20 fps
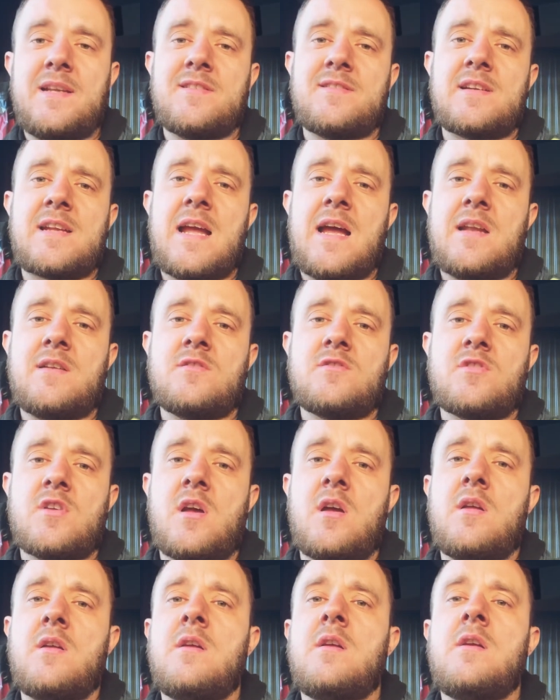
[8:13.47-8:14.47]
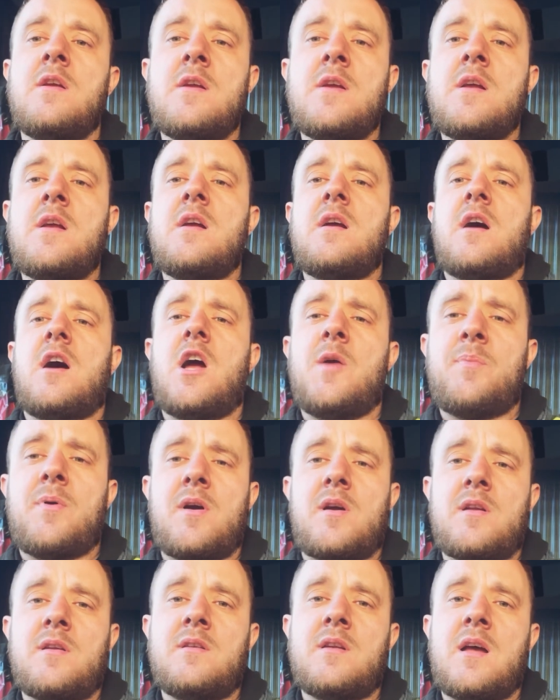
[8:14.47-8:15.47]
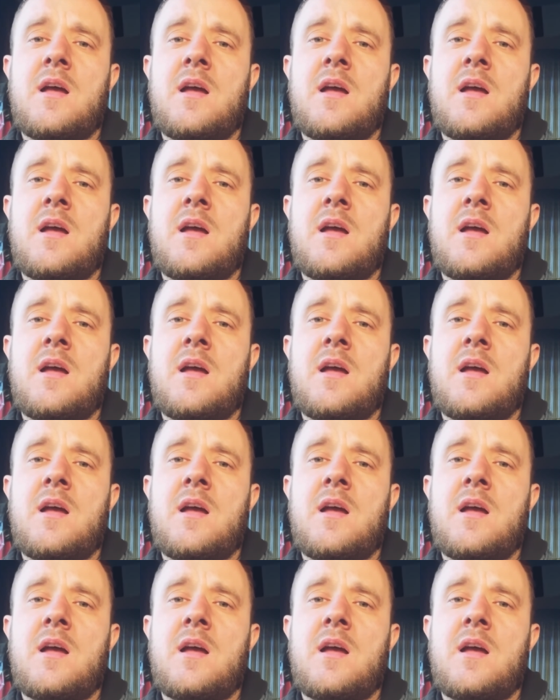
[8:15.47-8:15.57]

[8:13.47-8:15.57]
as I can. So I hope I can